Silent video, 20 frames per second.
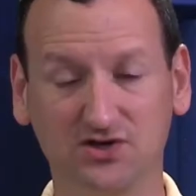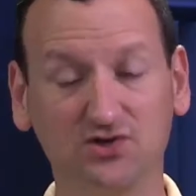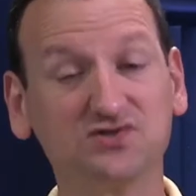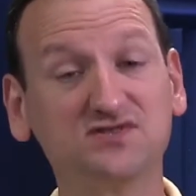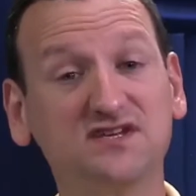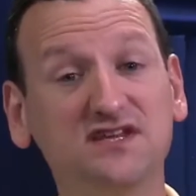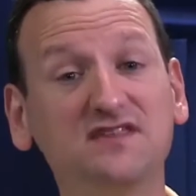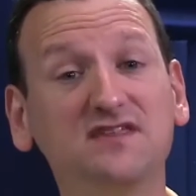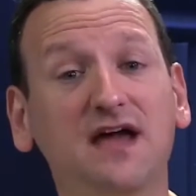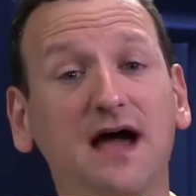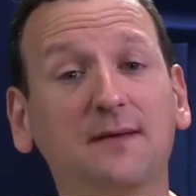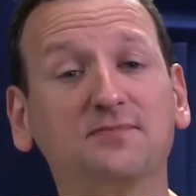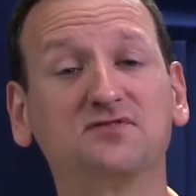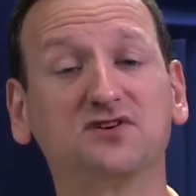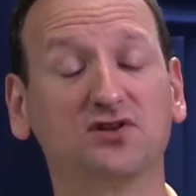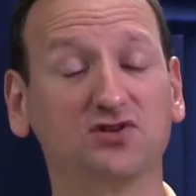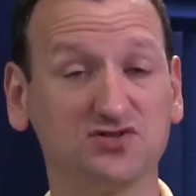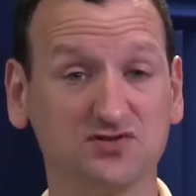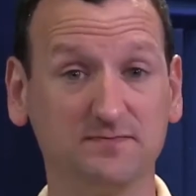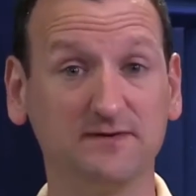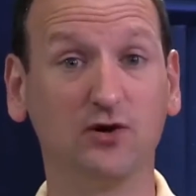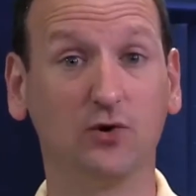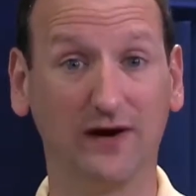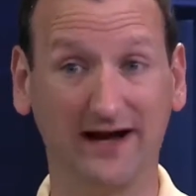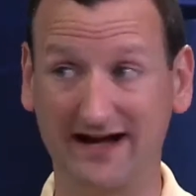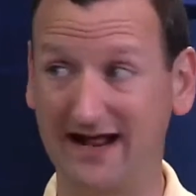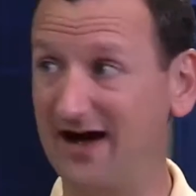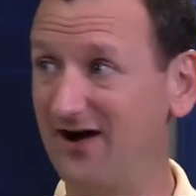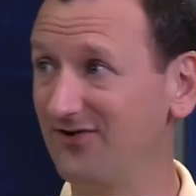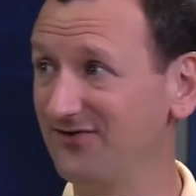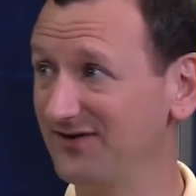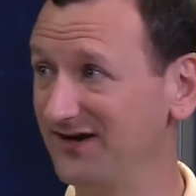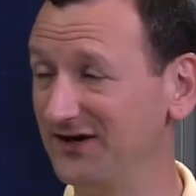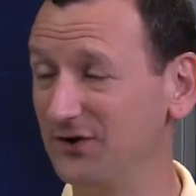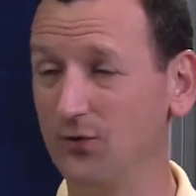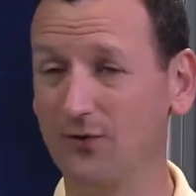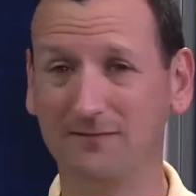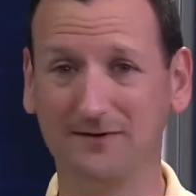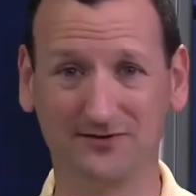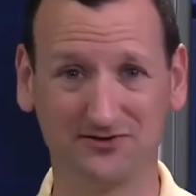You'll see the option, it'll just be grayed out, and
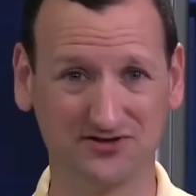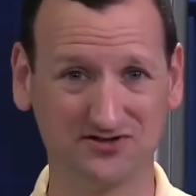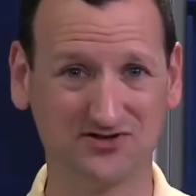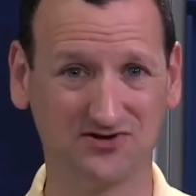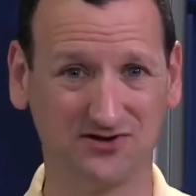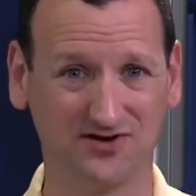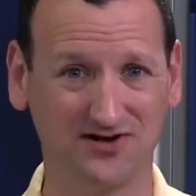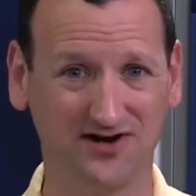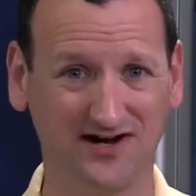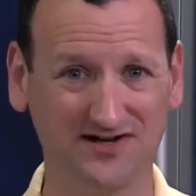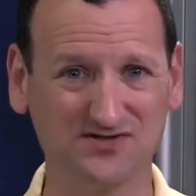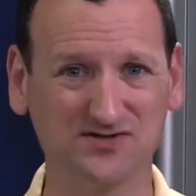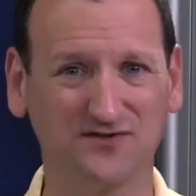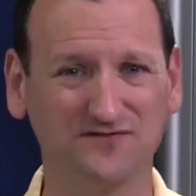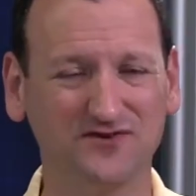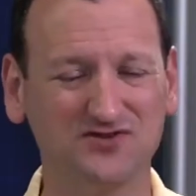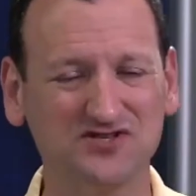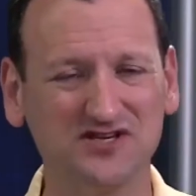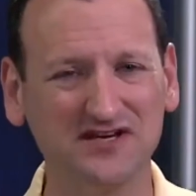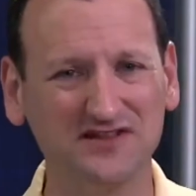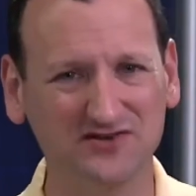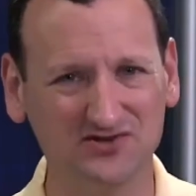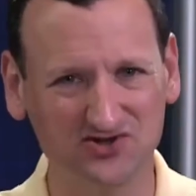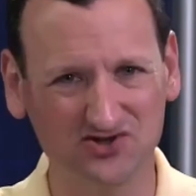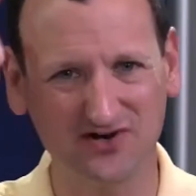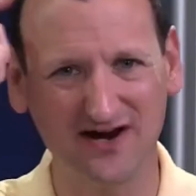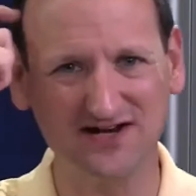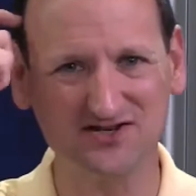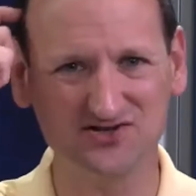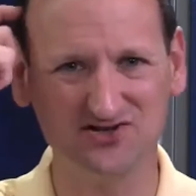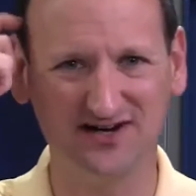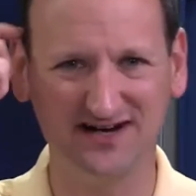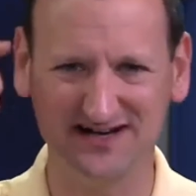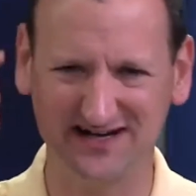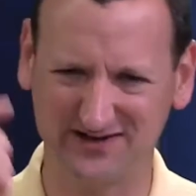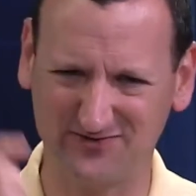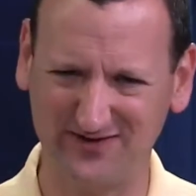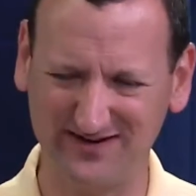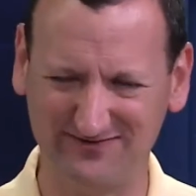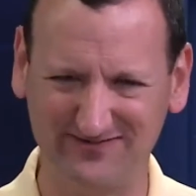you won't be able to turn it on. So if you're sitting there scratching your head
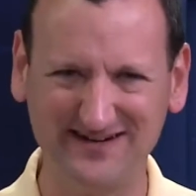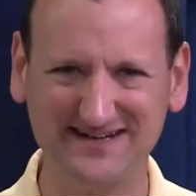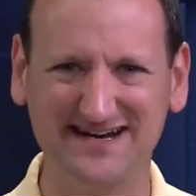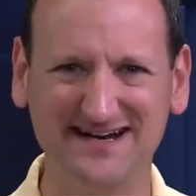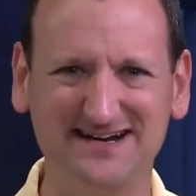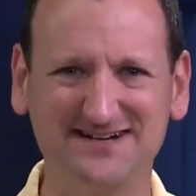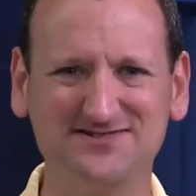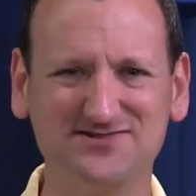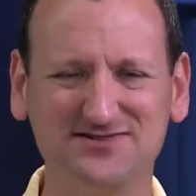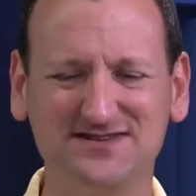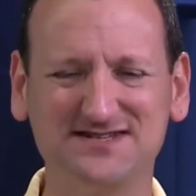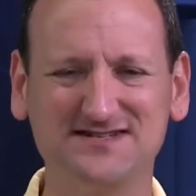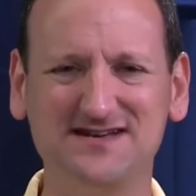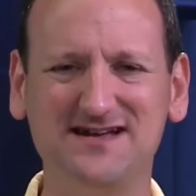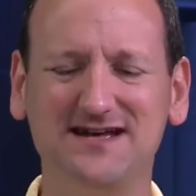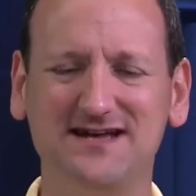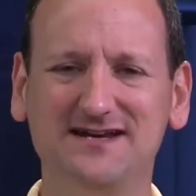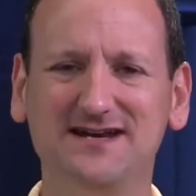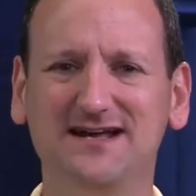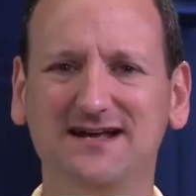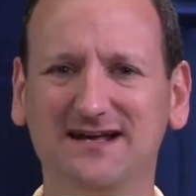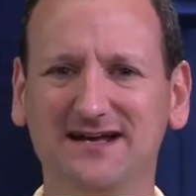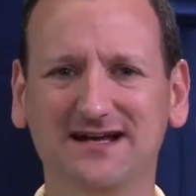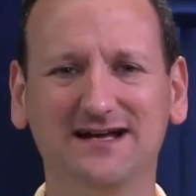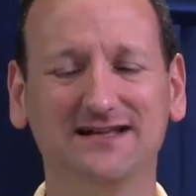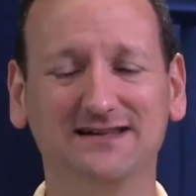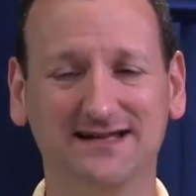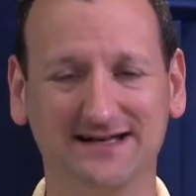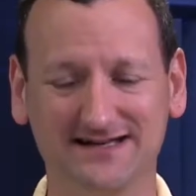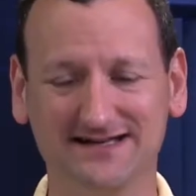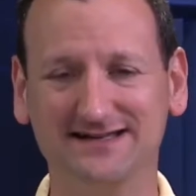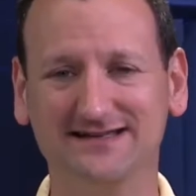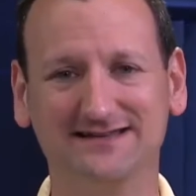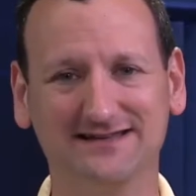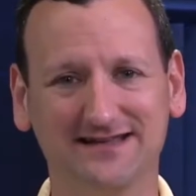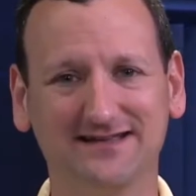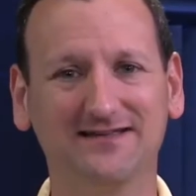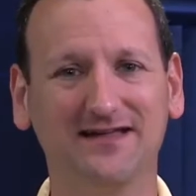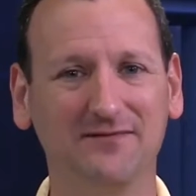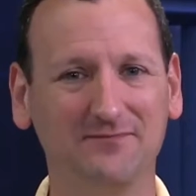like, why can't I turn this on?
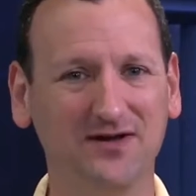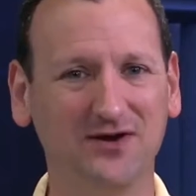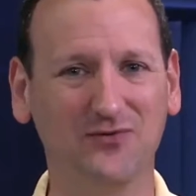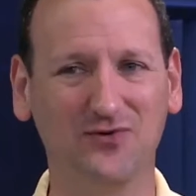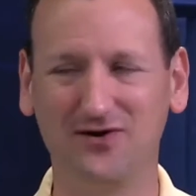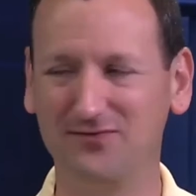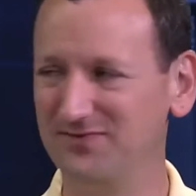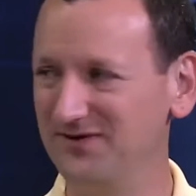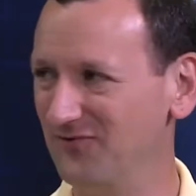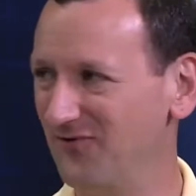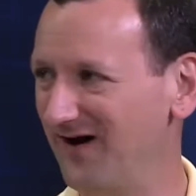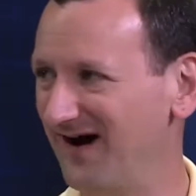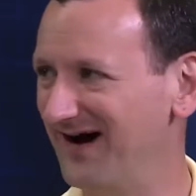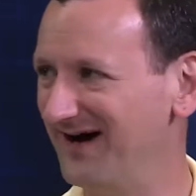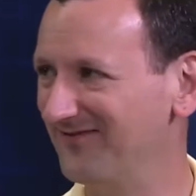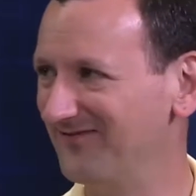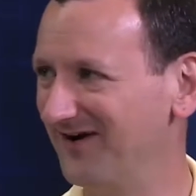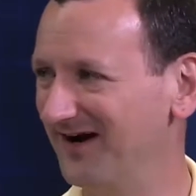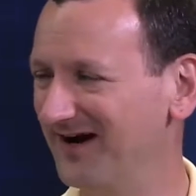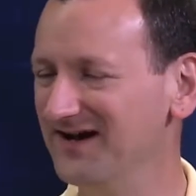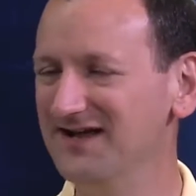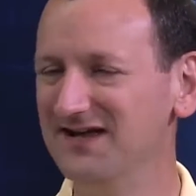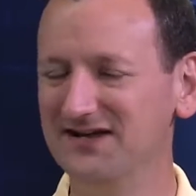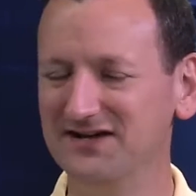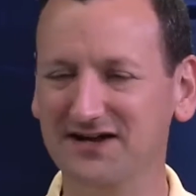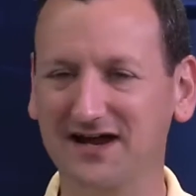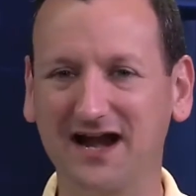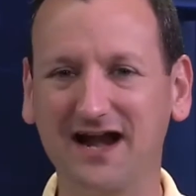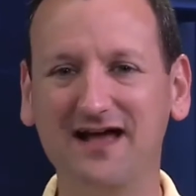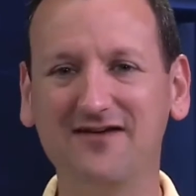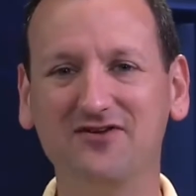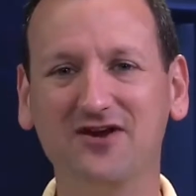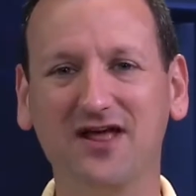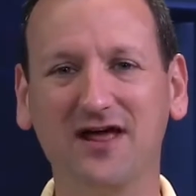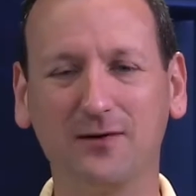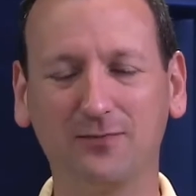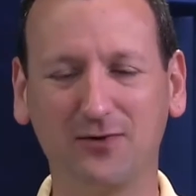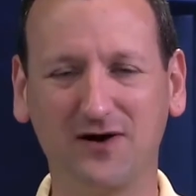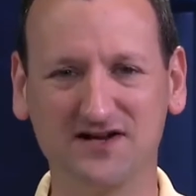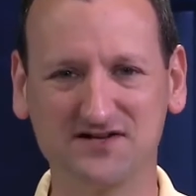That may well be why, right? You got to have an
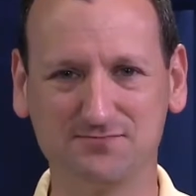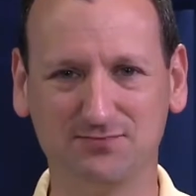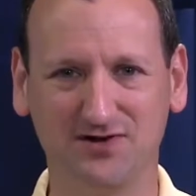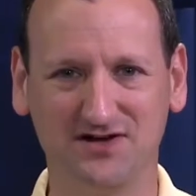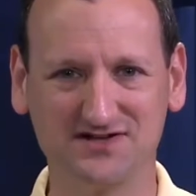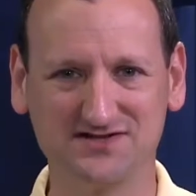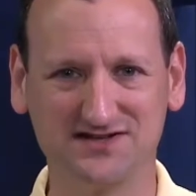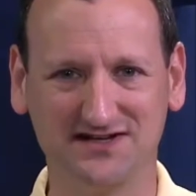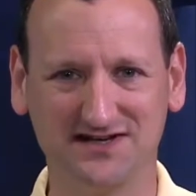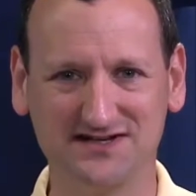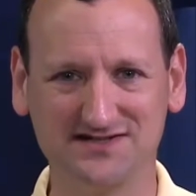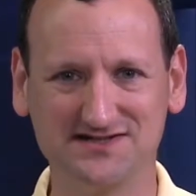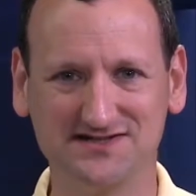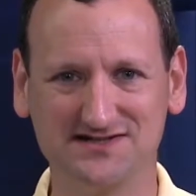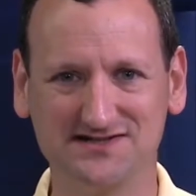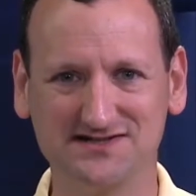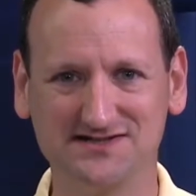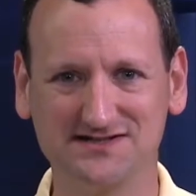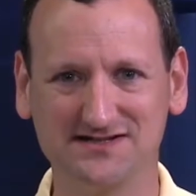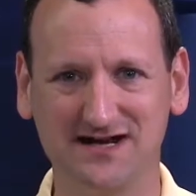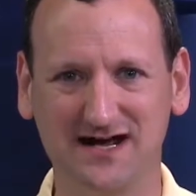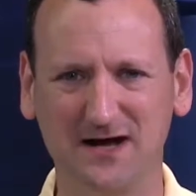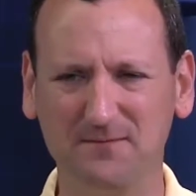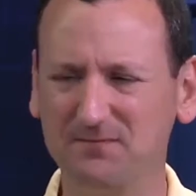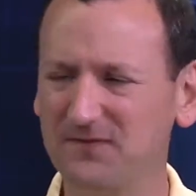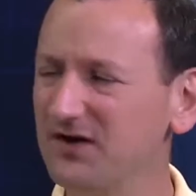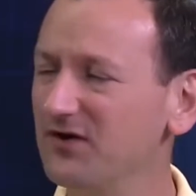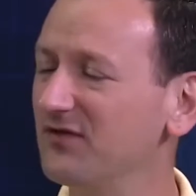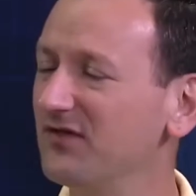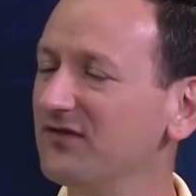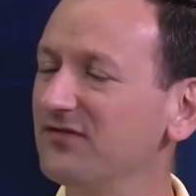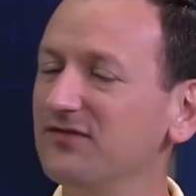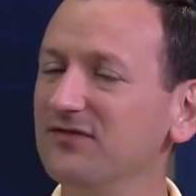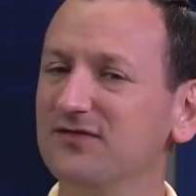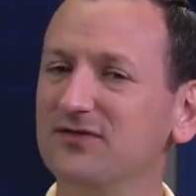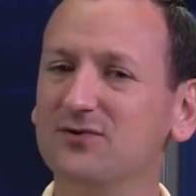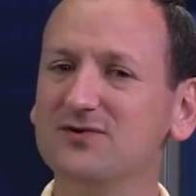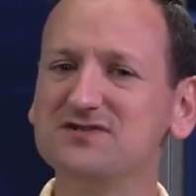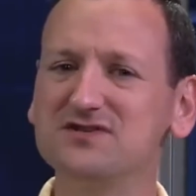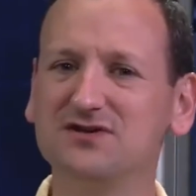Enterprise Plus license.
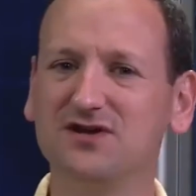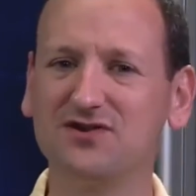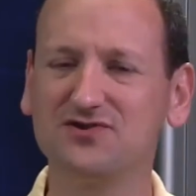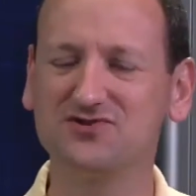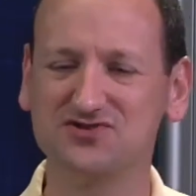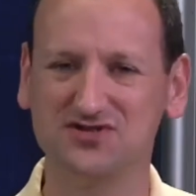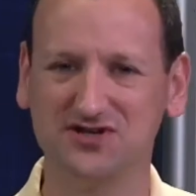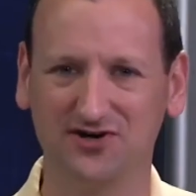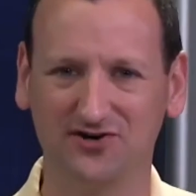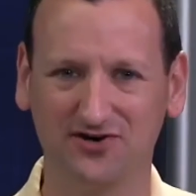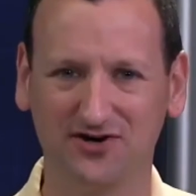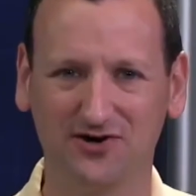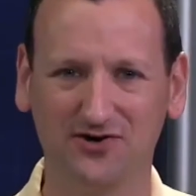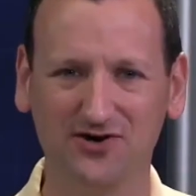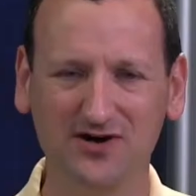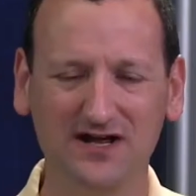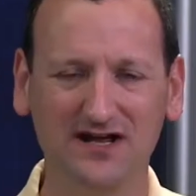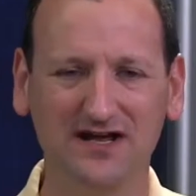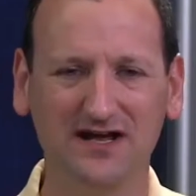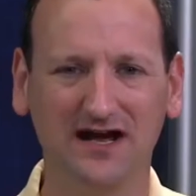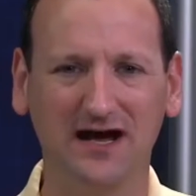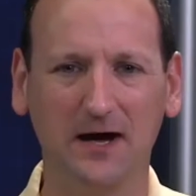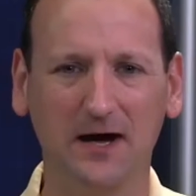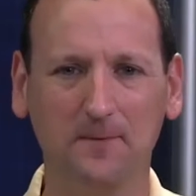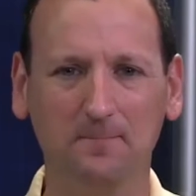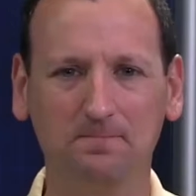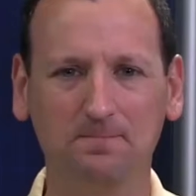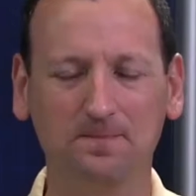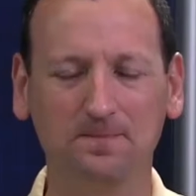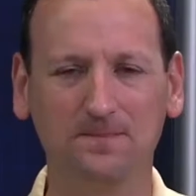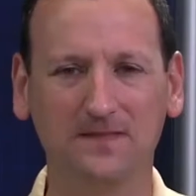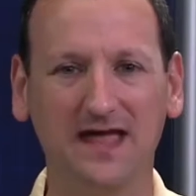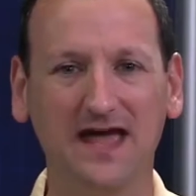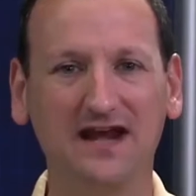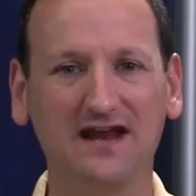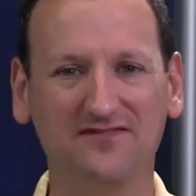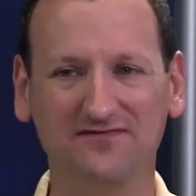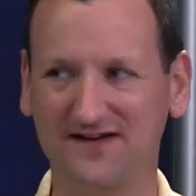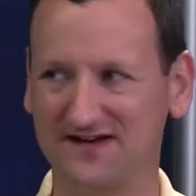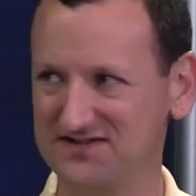There is another scenario,
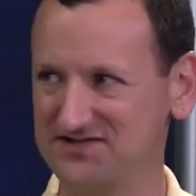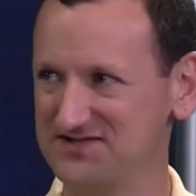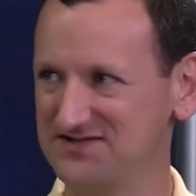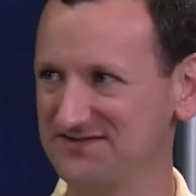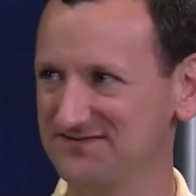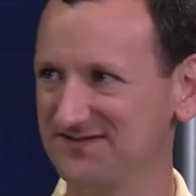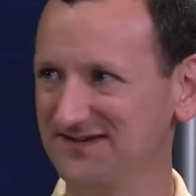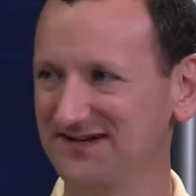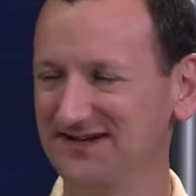NFS.